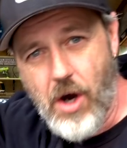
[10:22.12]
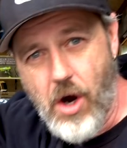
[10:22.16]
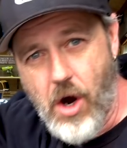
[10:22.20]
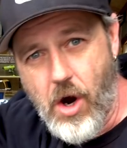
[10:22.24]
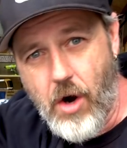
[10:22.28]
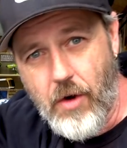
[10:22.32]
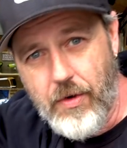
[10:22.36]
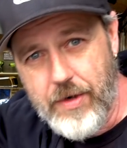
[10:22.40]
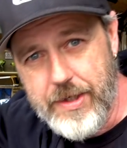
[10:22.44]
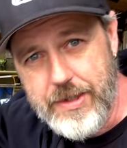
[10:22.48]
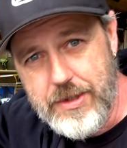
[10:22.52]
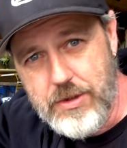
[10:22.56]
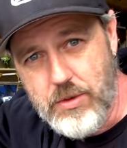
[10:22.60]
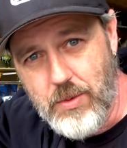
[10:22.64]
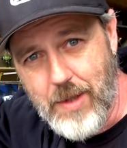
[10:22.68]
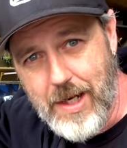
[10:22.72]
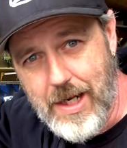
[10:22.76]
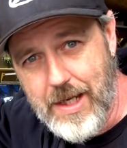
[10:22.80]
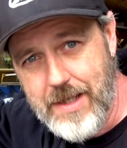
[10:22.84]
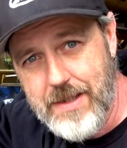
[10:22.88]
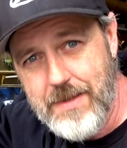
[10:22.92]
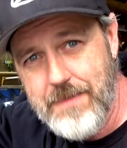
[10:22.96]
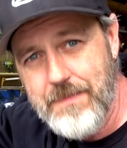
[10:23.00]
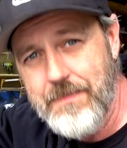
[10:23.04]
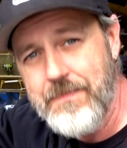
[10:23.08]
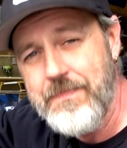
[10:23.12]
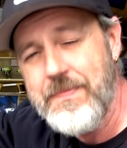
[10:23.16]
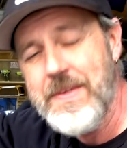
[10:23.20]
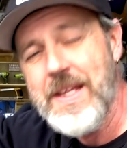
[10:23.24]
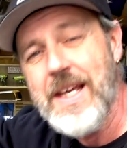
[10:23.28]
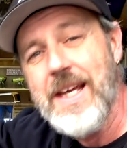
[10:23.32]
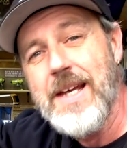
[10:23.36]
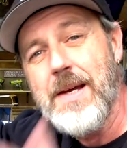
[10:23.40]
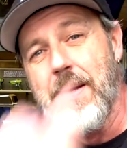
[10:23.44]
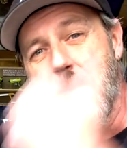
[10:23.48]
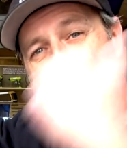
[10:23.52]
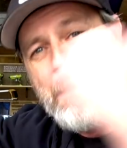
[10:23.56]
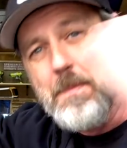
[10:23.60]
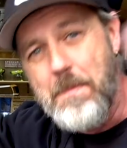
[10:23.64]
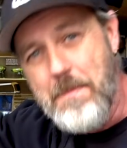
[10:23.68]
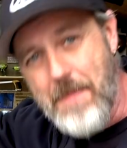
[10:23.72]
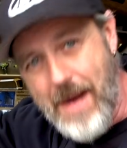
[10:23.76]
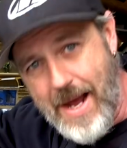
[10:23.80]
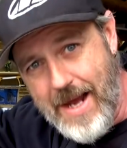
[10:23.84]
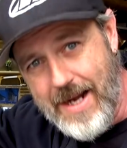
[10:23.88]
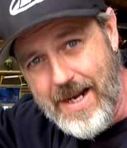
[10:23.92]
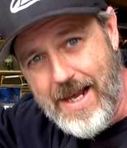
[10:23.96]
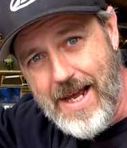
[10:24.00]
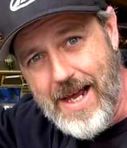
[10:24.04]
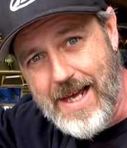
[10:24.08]
orange one,
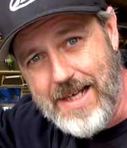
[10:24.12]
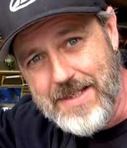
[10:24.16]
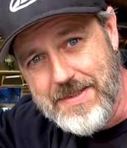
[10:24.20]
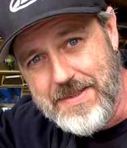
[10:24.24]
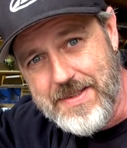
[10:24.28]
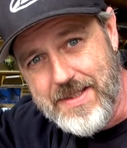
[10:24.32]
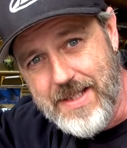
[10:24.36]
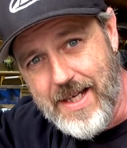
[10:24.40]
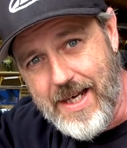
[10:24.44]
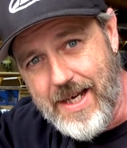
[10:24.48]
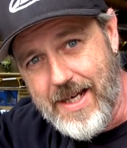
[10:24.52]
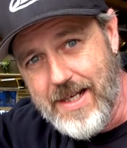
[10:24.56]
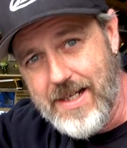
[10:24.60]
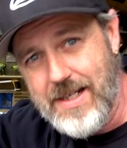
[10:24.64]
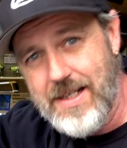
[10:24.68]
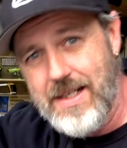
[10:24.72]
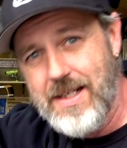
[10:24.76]
Matt has that.